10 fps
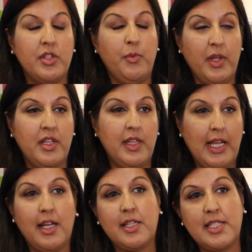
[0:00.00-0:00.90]
whether
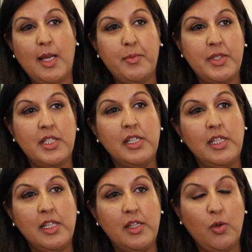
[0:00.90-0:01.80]
they'll accept
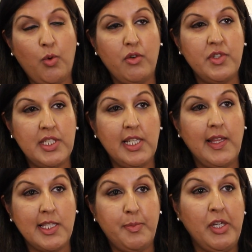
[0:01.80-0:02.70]
the warranty
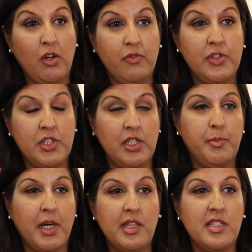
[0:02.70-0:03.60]
that's being offered to you
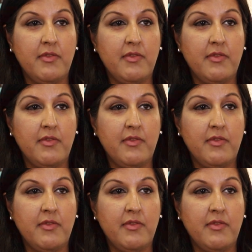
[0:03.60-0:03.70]
by the